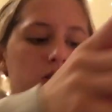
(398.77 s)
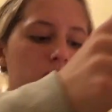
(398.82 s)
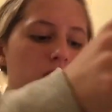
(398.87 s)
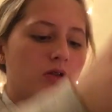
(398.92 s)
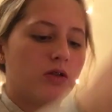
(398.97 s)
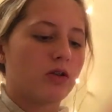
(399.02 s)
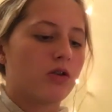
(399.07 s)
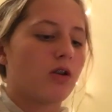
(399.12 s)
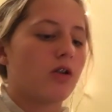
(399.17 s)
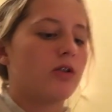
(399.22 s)
so
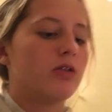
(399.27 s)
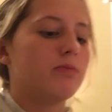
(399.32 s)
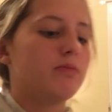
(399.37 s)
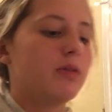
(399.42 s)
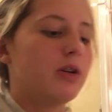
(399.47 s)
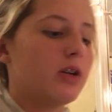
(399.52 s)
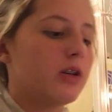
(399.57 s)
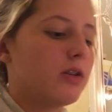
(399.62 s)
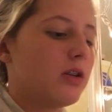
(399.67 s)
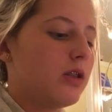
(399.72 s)
the girl
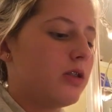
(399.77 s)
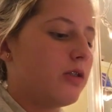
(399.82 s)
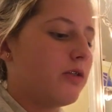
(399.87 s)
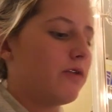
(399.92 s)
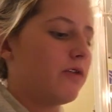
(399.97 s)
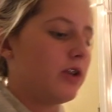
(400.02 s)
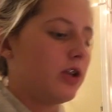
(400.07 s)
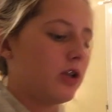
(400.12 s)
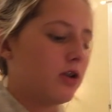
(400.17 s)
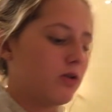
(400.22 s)
in the
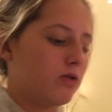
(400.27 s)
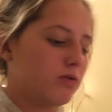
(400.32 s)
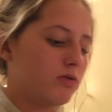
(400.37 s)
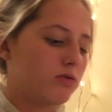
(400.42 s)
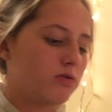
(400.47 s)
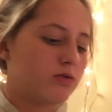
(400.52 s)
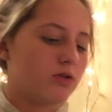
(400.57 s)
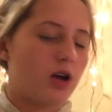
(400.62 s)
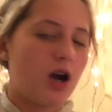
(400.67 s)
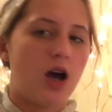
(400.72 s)
video
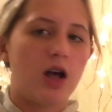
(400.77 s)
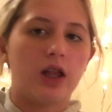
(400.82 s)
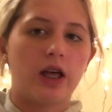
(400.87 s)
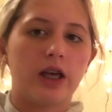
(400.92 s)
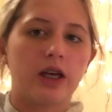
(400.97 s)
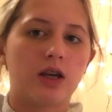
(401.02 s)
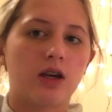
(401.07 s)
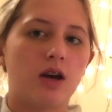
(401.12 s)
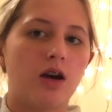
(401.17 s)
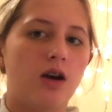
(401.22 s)
got
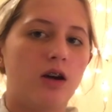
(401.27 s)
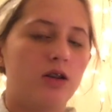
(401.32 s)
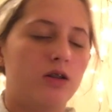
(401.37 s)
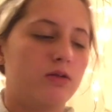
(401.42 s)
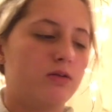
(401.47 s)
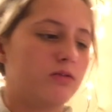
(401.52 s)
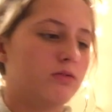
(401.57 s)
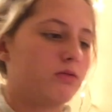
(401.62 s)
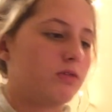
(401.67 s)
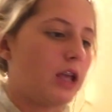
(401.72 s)
like a
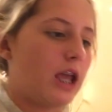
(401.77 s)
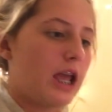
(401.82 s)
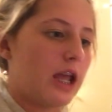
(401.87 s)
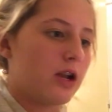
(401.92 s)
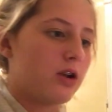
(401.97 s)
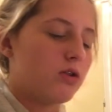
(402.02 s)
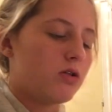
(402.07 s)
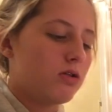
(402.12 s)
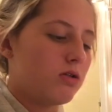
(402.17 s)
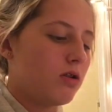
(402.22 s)

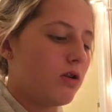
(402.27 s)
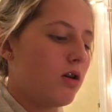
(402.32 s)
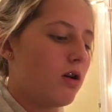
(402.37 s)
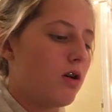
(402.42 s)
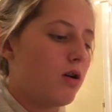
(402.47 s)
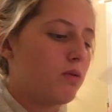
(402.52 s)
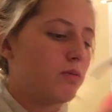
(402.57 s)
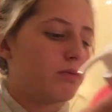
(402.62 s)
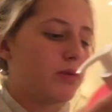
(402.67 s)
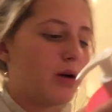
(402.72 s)
candle
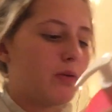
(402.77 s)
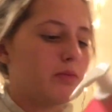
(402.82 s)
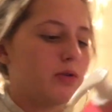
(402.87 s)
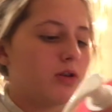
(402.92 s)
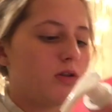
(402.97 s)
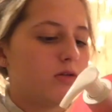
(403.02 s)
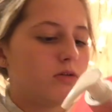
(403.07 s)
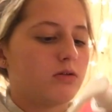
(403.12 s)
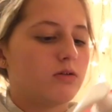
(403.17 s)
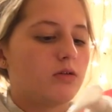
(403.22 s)
by
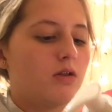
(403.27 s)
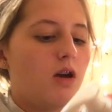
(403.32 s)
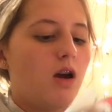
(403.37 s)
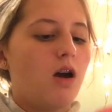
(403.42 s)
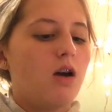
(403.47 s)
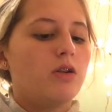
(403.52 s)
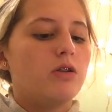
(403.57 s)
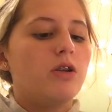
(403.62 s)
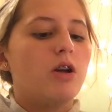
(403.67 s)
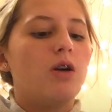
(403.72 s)
me.
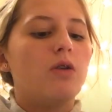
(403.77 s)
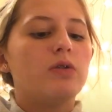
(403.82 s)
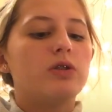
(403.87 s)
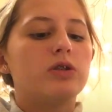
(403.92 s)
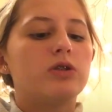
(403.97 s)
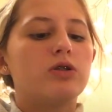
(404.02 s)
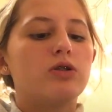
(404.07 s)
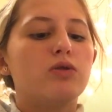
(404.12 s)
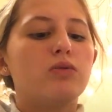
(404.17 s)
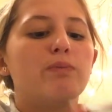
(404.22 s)
No,
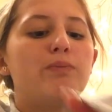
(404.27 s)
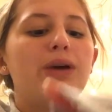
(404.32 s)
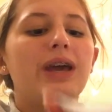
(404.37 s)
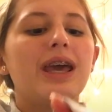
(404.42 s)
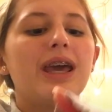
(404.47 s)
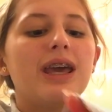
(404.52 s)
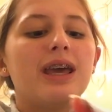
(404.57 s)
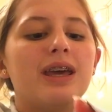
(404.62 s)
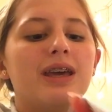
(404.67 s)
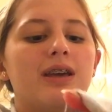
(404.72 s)
it's too
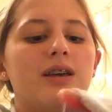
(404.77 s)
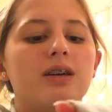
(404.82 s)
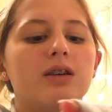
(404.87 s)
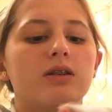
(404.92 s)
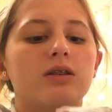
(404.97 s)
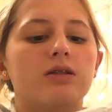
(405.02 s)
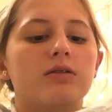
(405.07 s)
big.